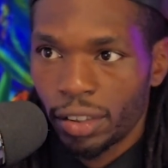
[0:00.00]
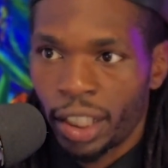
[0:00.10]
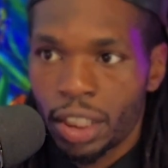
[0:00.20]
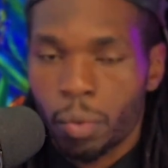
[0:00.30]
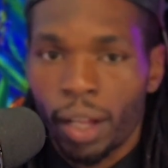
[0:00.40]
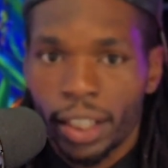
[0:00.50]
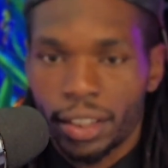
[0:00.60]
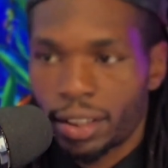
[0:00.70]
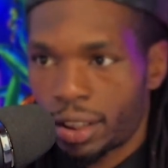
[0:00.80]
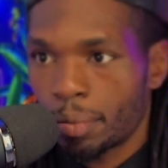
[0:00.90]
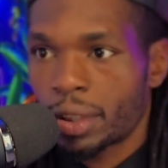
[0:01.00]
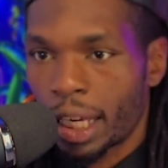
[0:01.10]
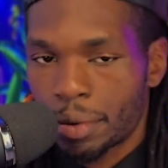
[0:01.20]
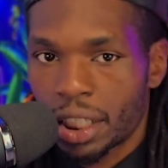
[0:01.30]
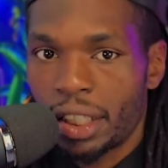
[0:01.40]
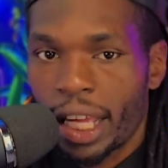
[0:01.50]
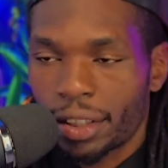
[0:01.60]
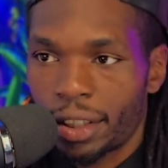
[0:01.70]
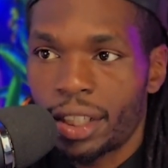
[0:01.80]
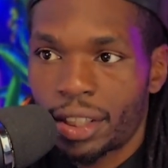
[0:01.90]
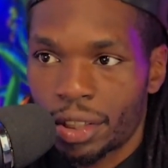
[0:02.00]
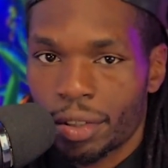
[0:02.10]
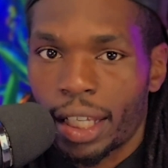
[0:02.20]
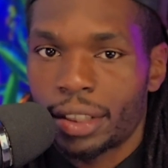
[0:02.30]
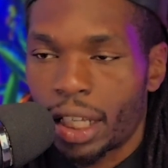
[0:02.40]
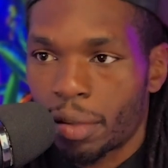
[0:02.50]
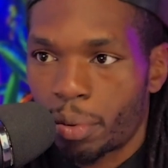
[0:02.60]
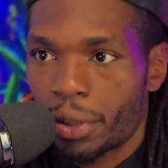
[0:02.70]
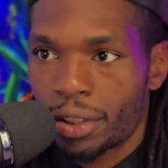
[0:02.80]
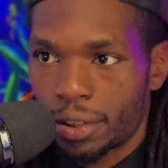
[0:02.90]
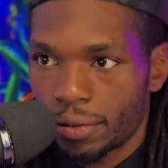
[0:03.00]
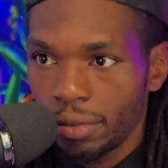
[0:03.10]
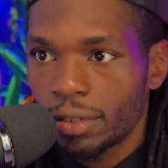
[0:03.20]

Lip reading: these wallets sometimes connect to these centralized data points.